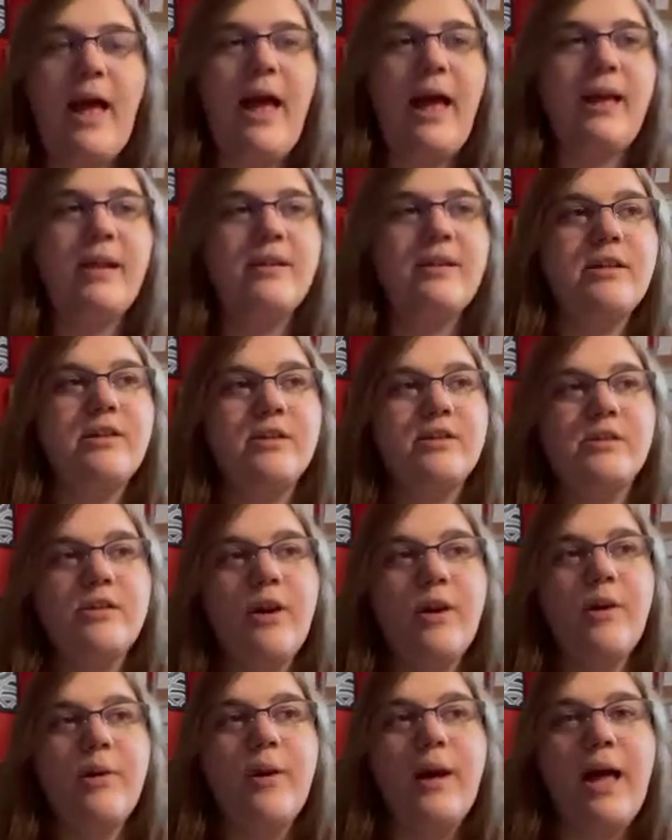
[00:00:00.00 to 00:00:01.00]
And
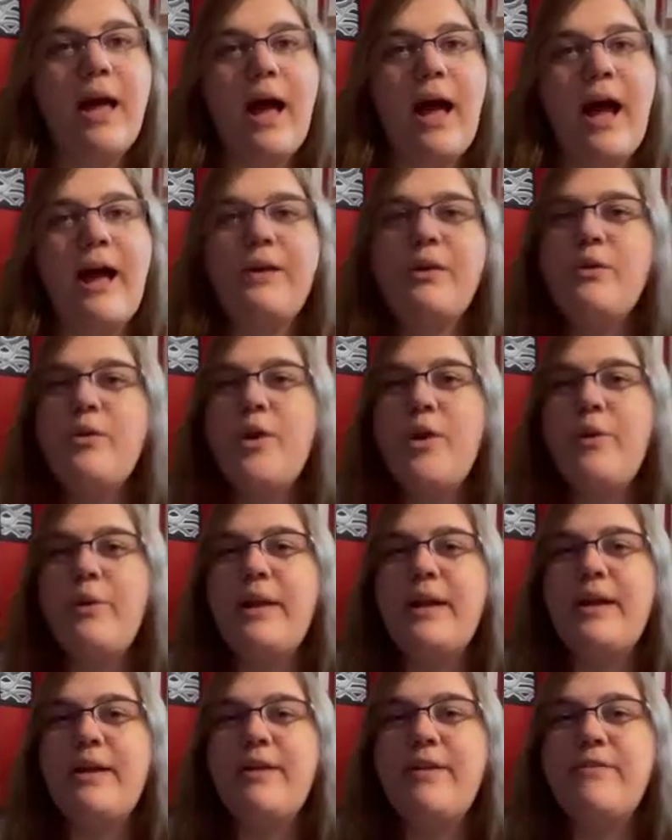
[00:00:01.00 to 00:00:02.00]
so I don't know
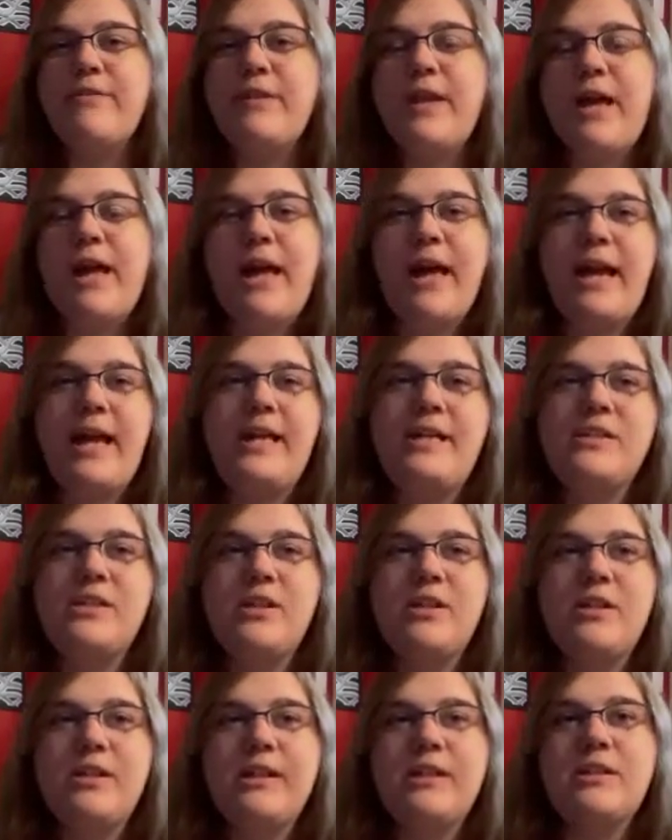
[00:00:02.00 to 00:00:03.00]
if
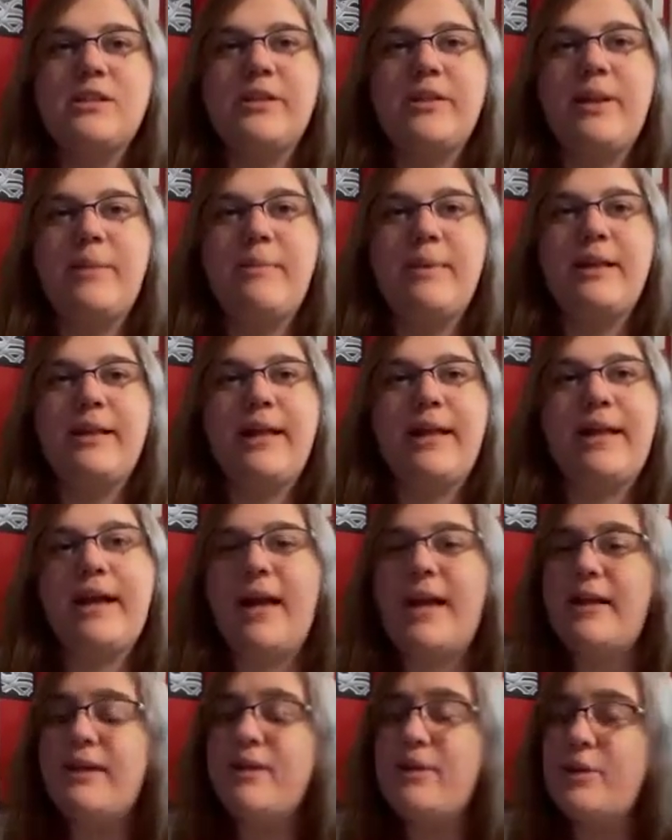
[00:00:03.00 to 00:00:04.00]
Hazel is going to be like
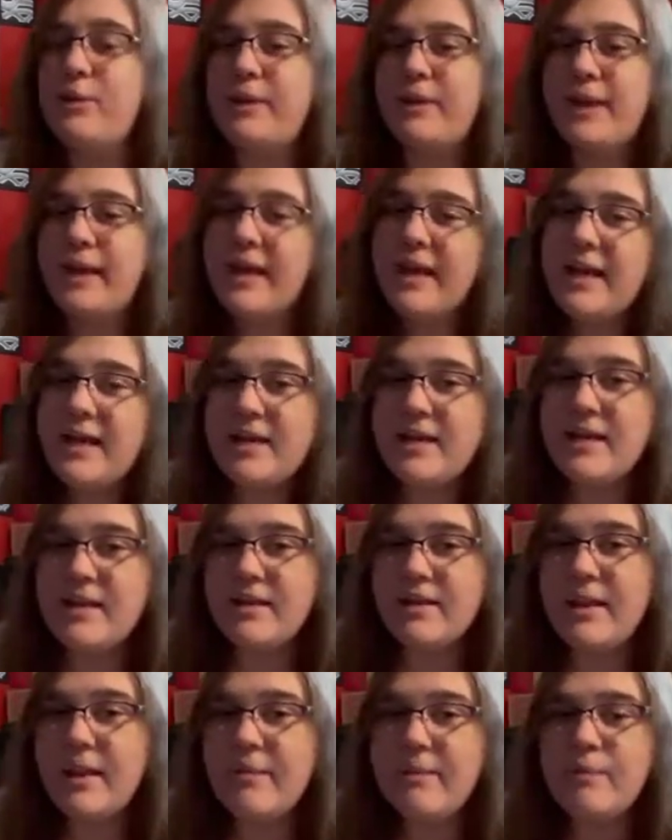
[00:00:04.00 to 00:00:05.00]
a new
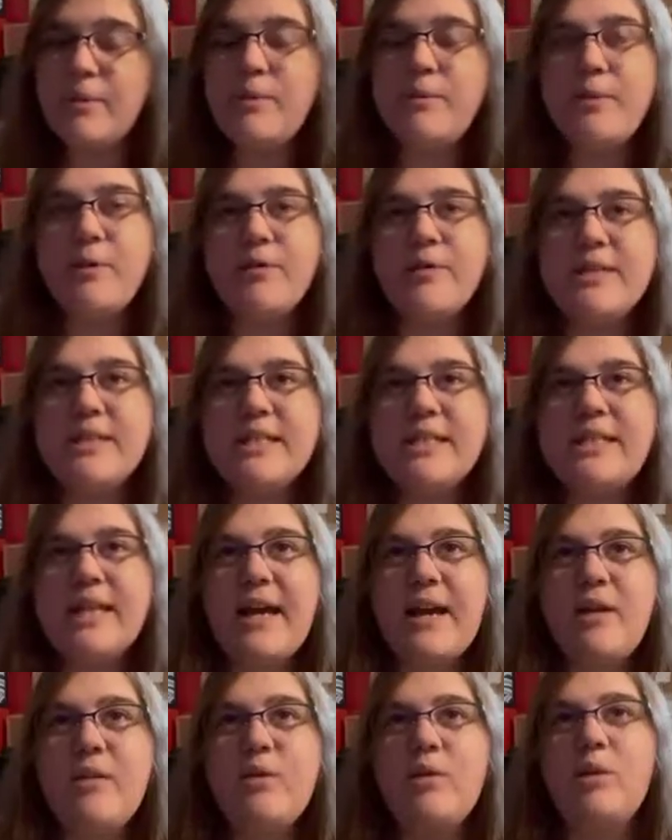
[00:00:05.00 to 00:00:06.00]
kid that would move into the
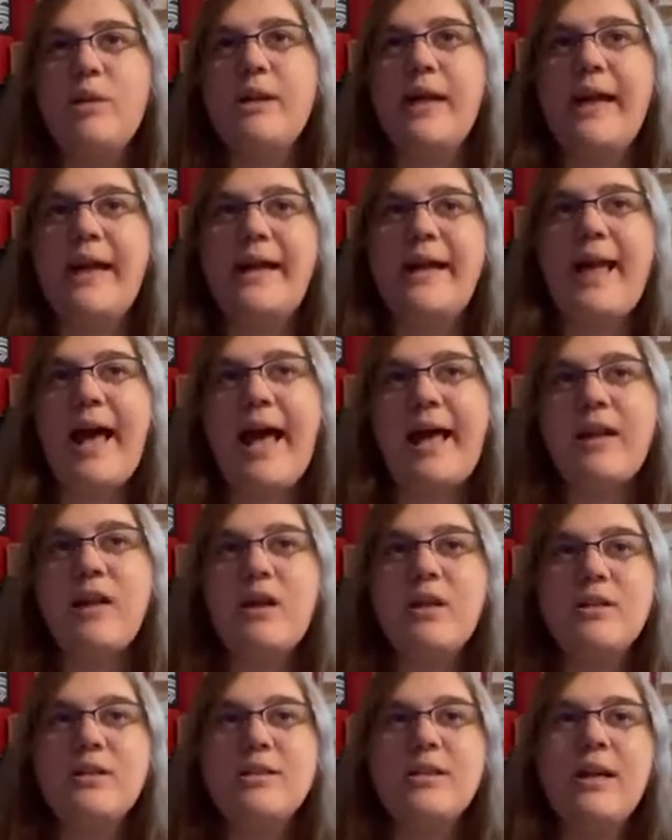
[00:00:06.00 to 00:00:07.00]
town or like an
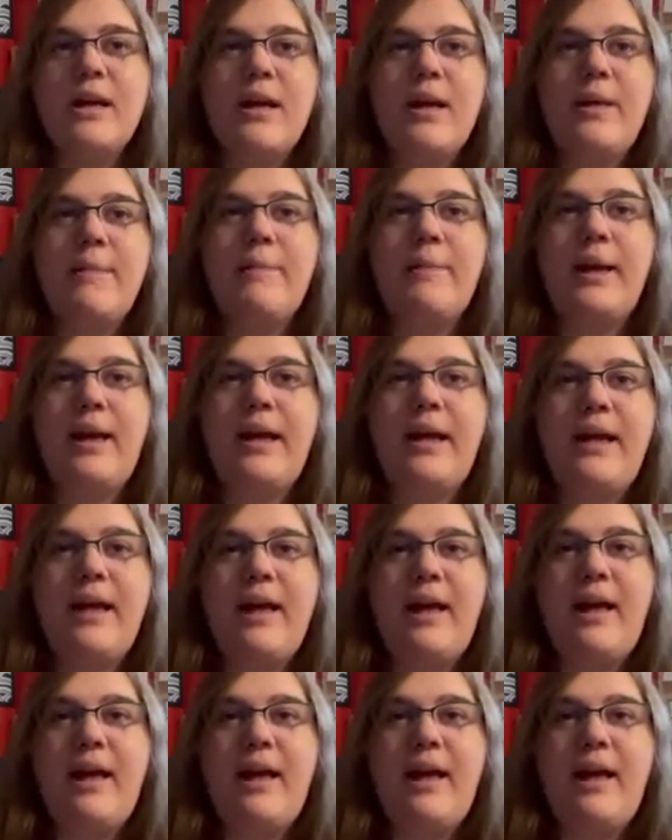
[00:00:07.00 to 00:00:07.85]
adult, but